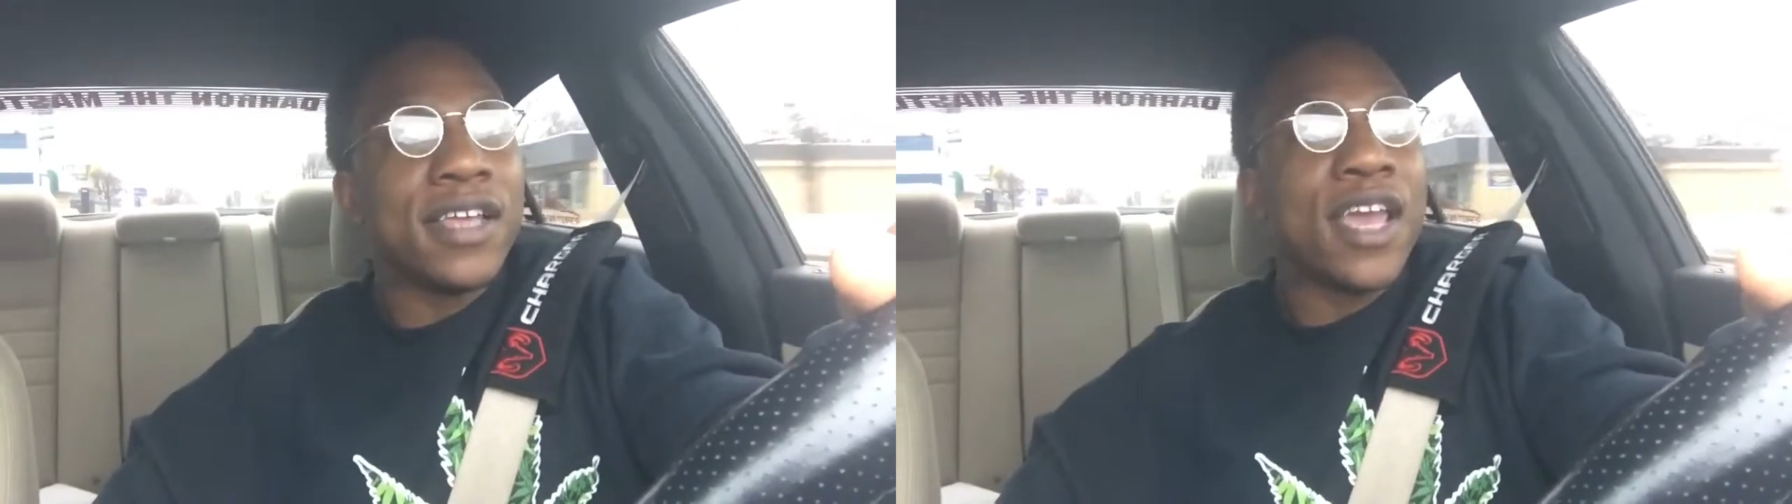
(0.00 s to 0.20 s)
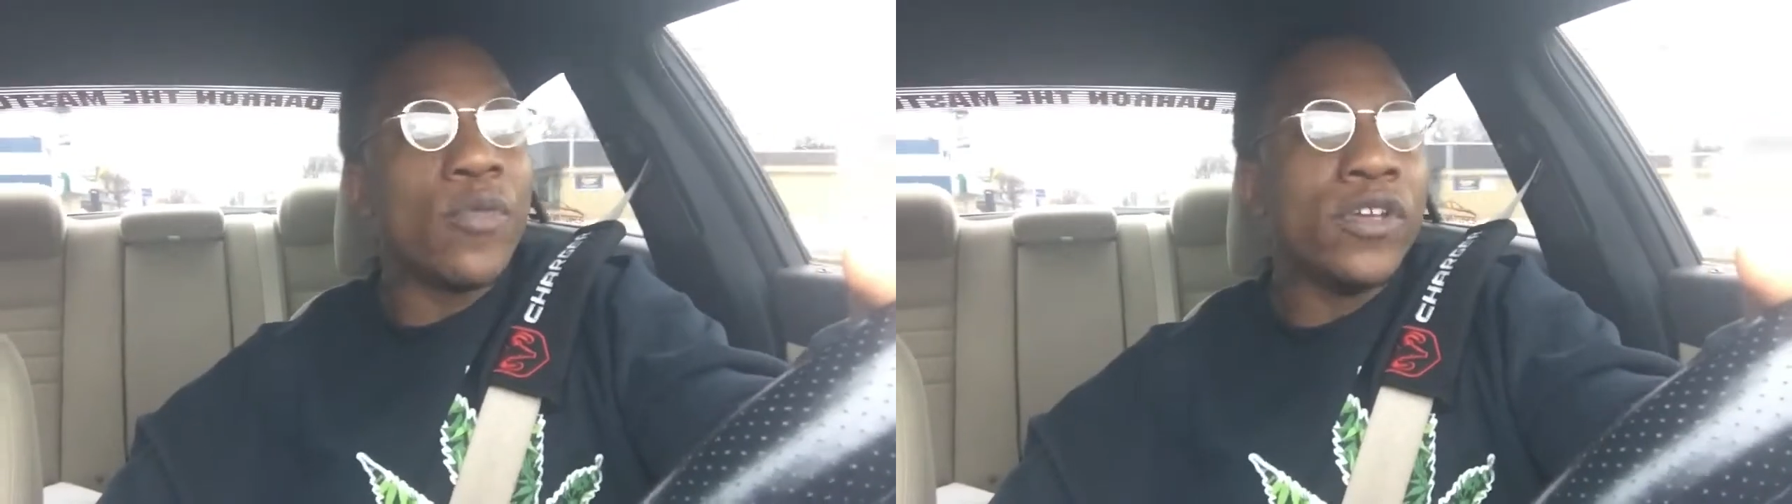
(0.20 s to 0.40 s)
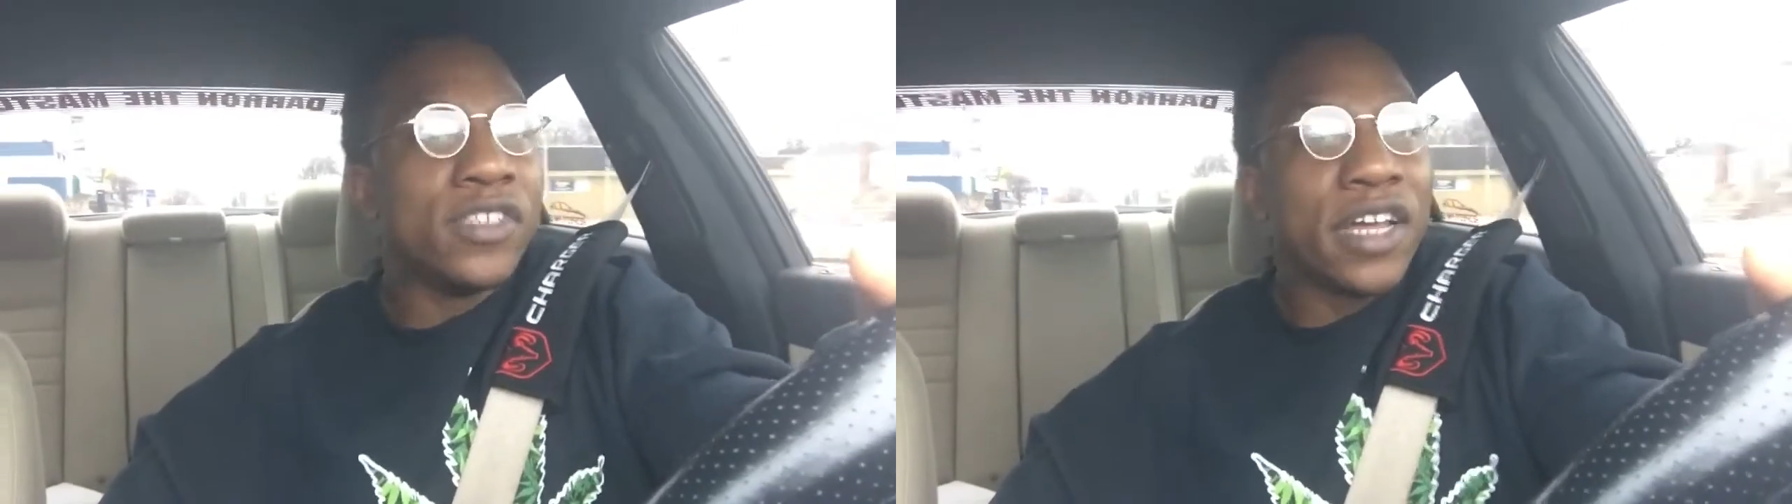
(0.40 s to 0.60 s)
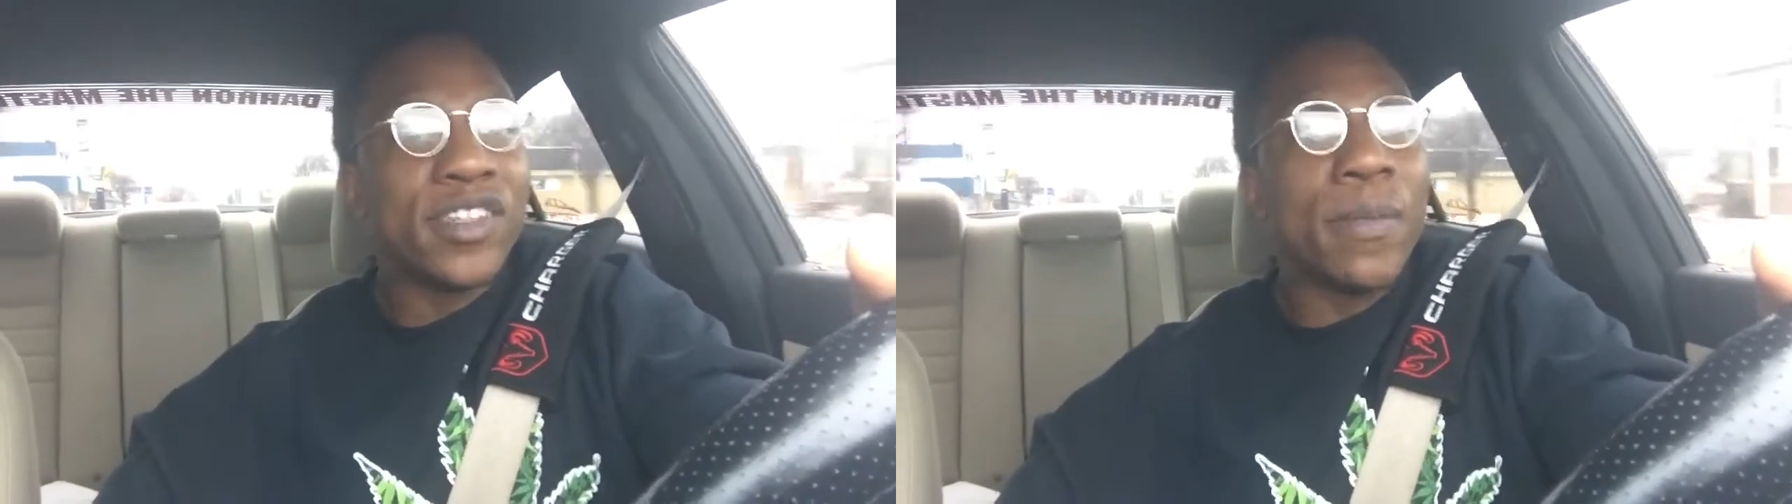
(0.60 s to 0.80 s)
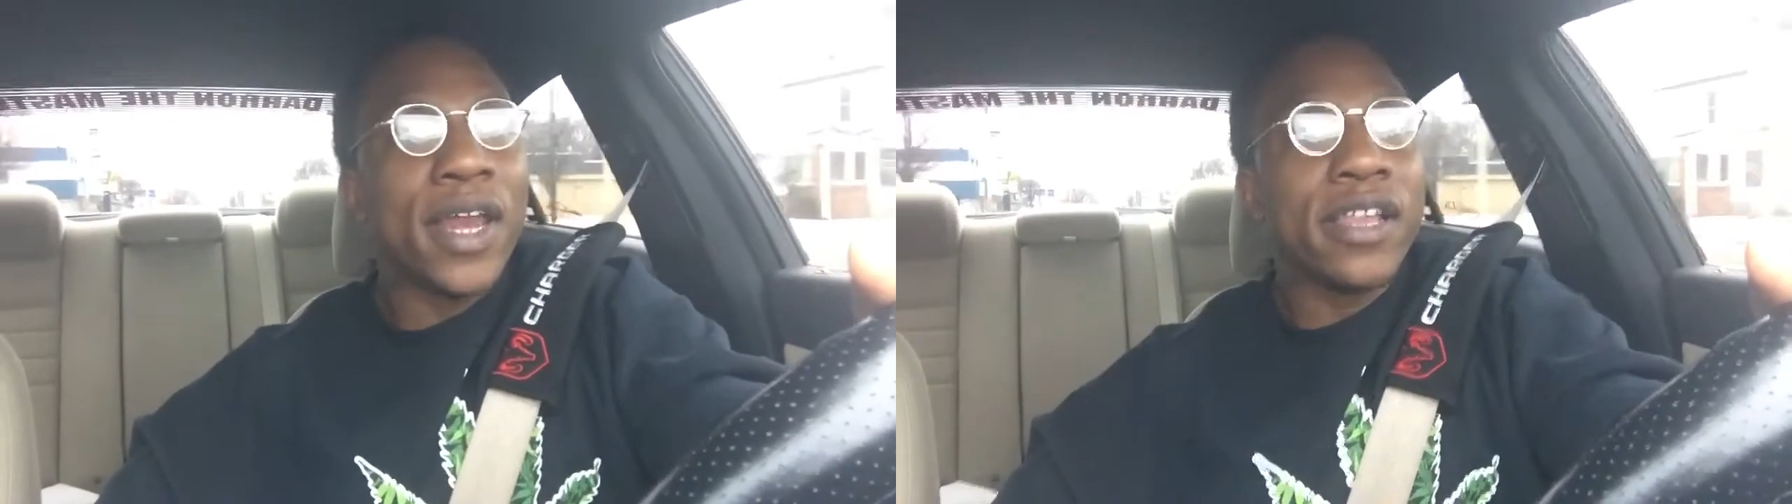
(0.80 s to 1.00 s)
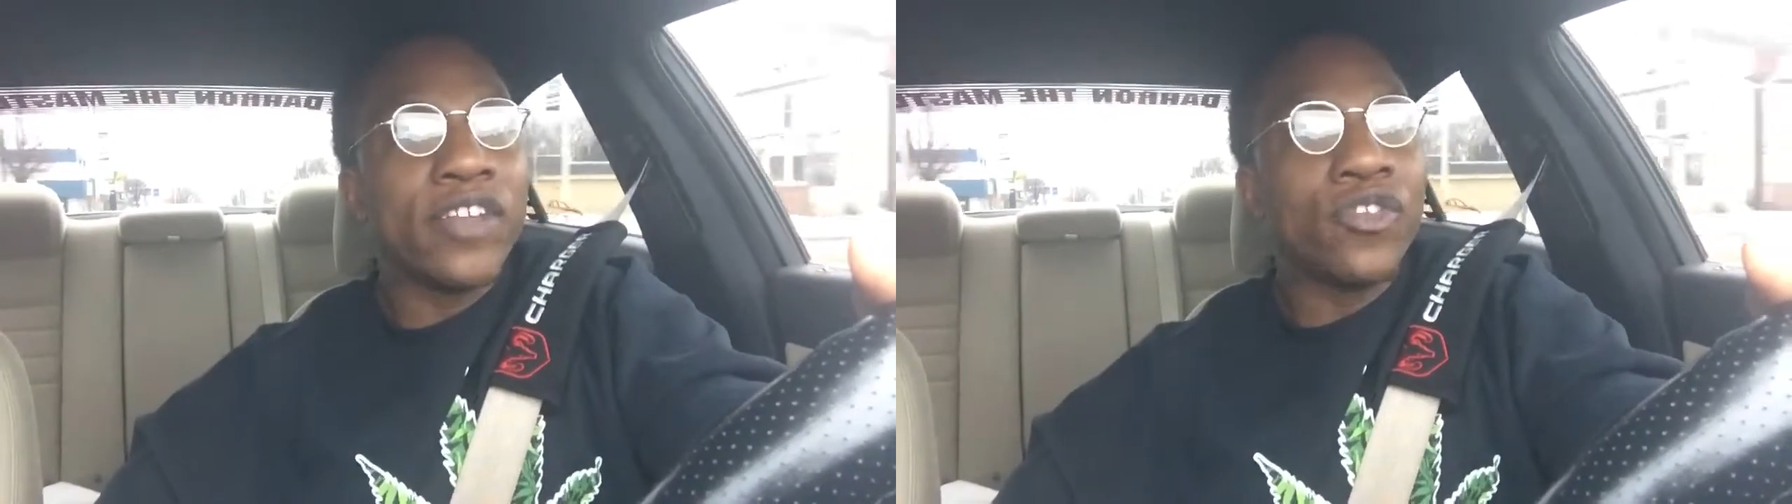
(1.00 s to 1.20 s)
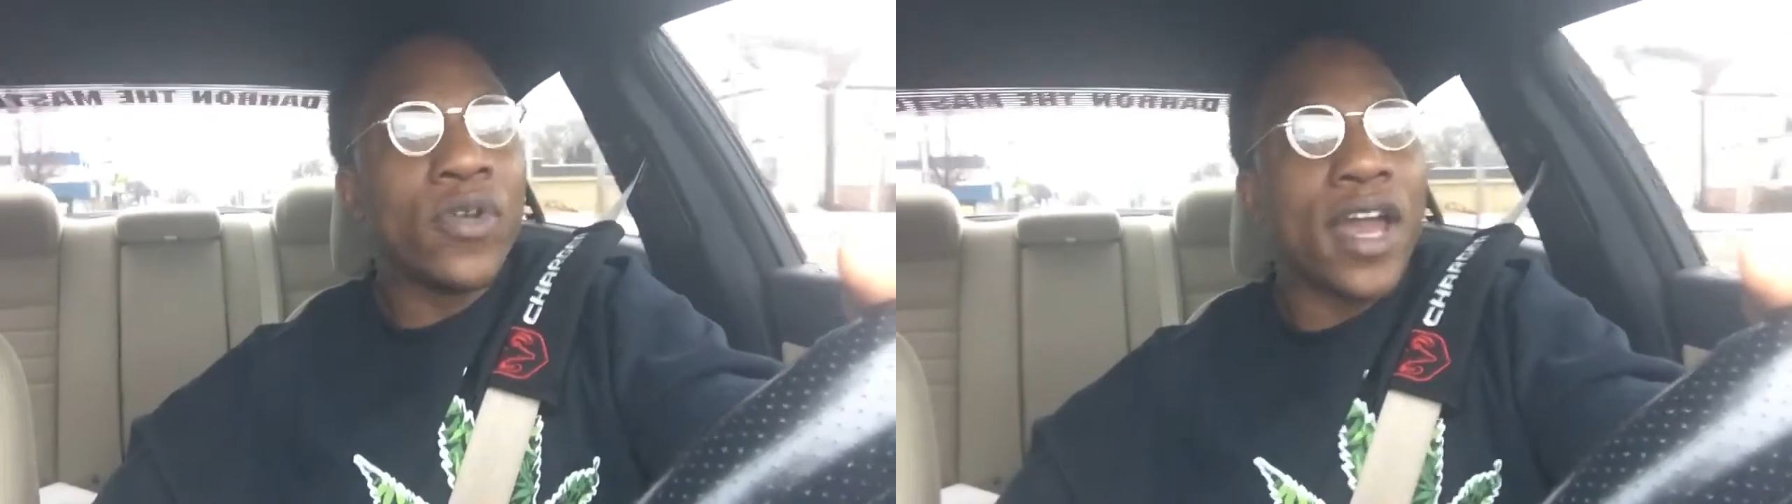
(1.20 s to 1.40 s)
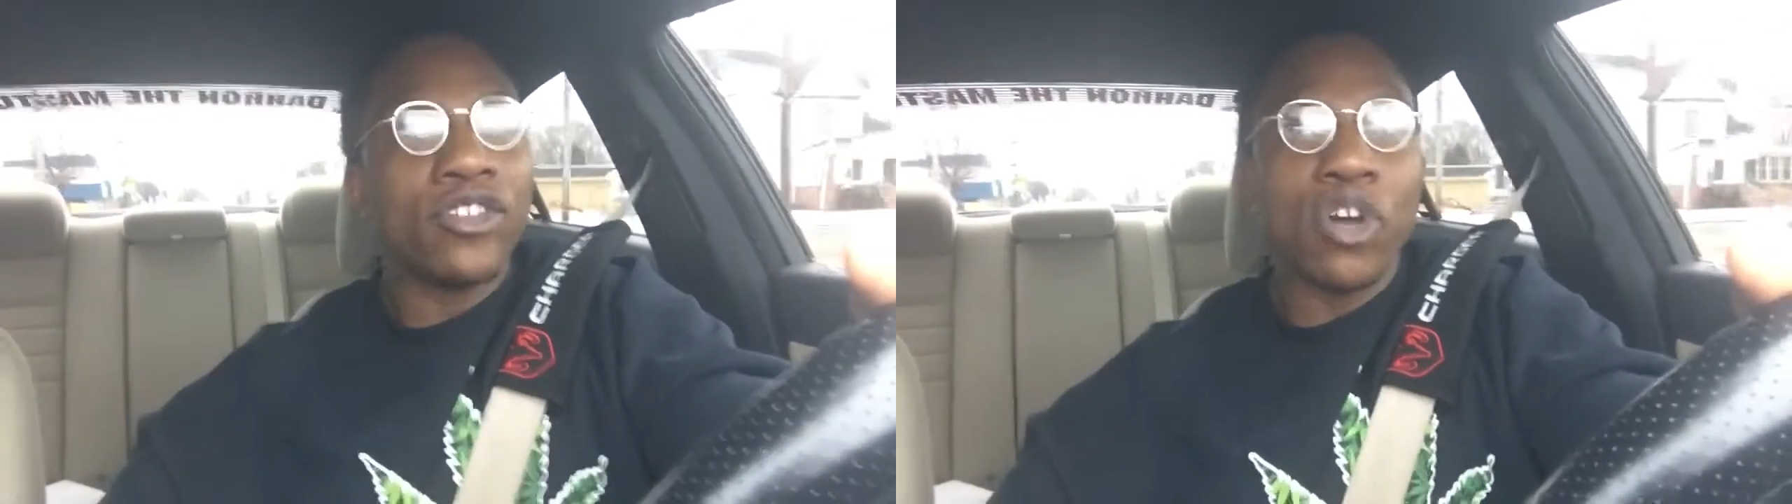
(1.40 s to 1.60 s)
when you tell somebody that you got in
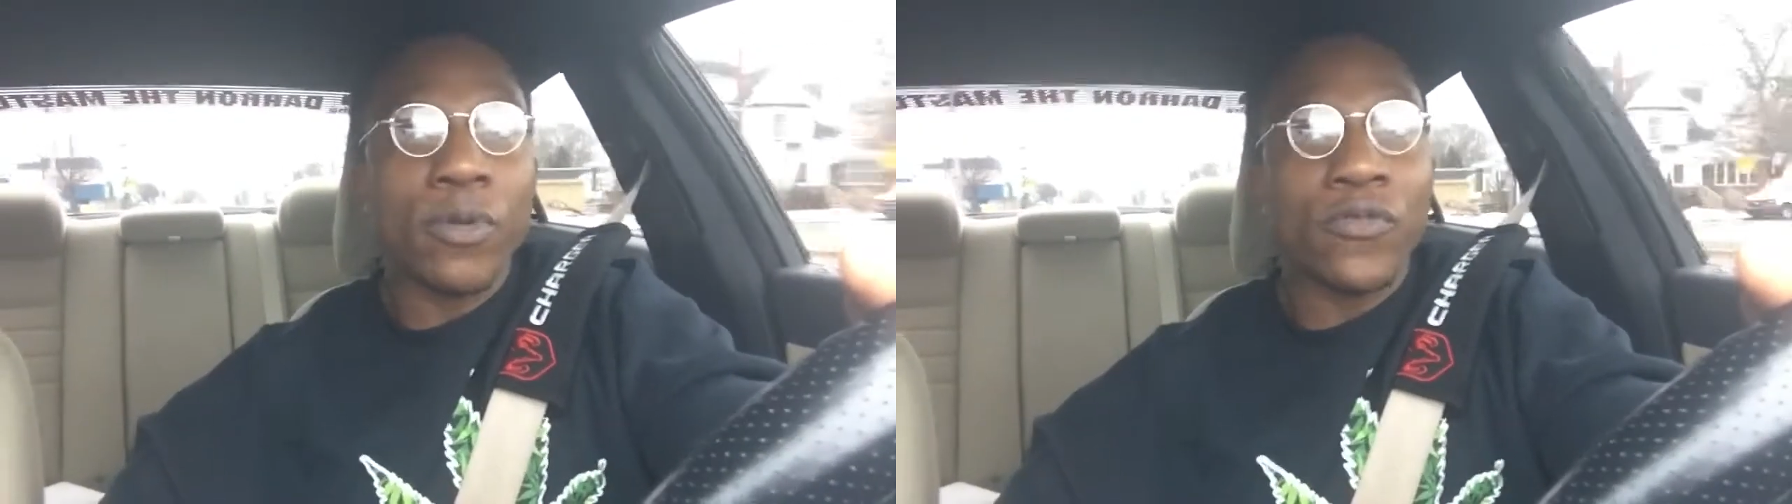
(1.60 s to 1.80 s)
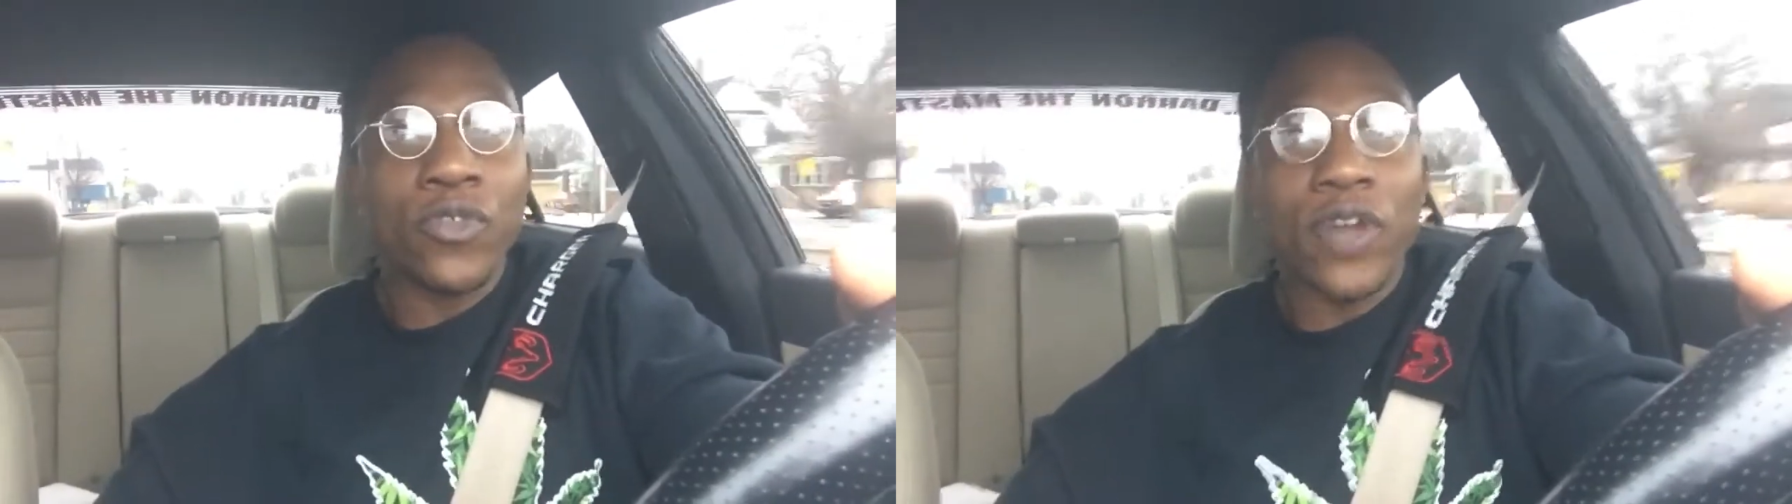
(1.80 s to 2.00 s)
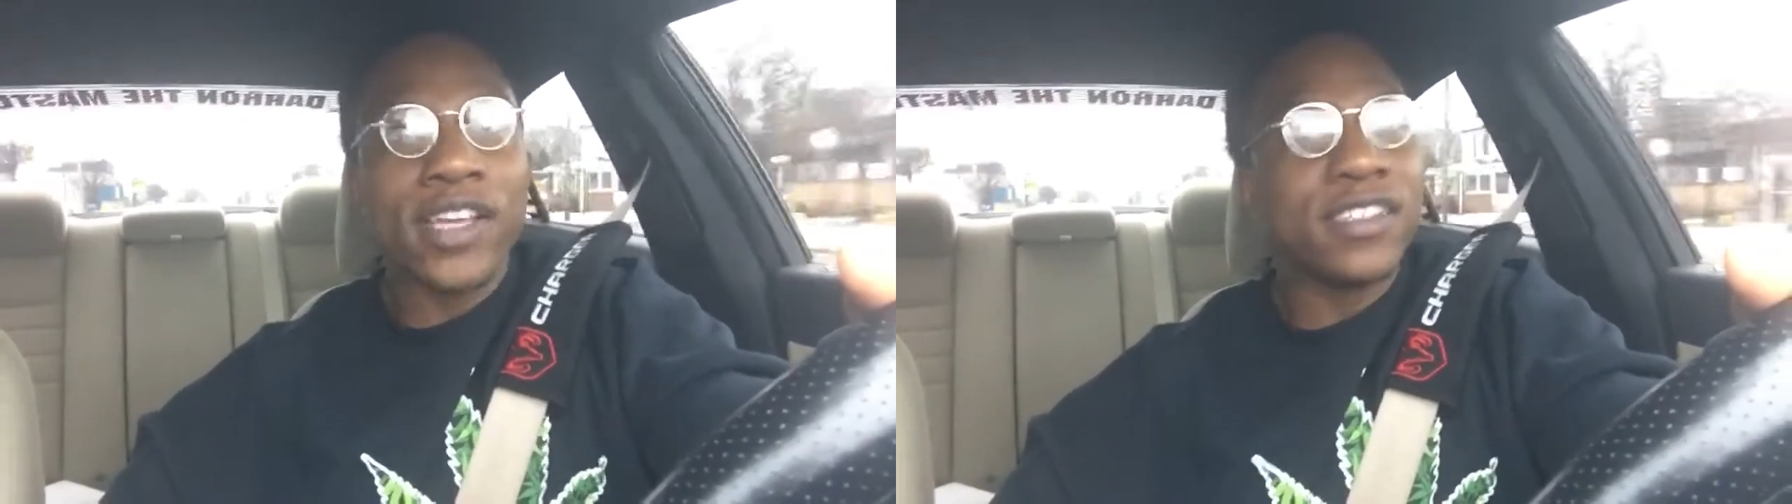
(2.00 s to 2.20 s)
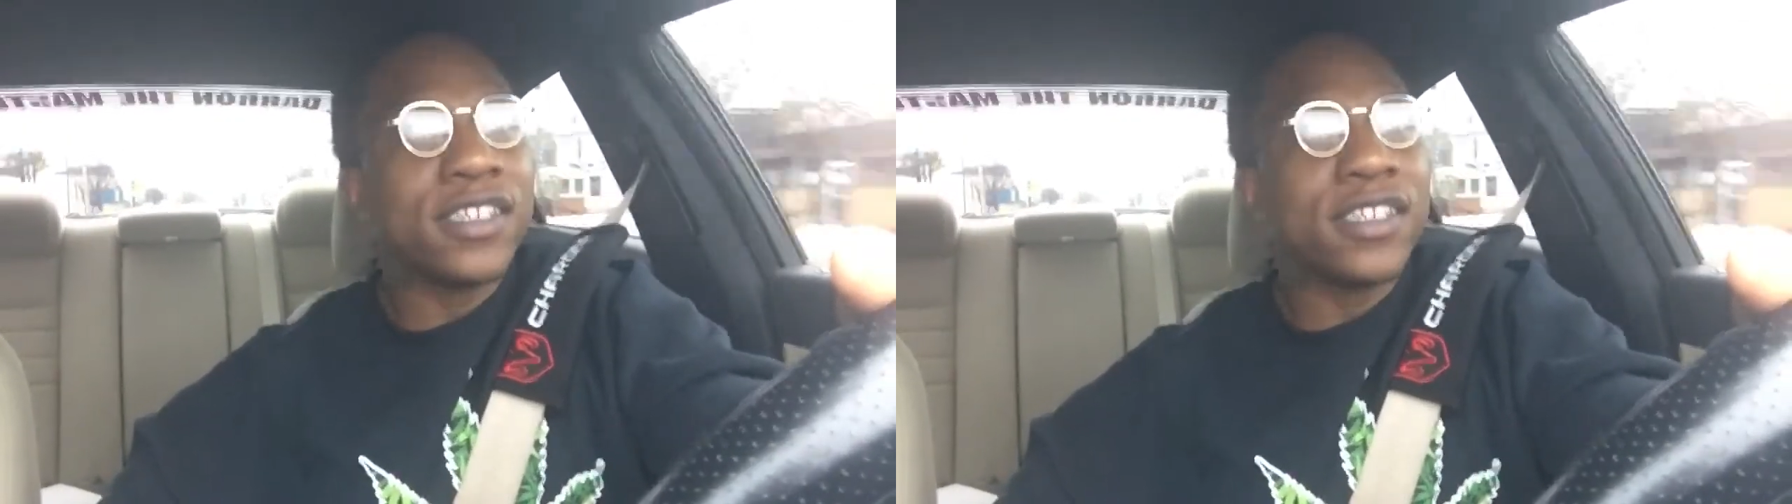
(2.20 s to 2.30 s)
trouble for racing,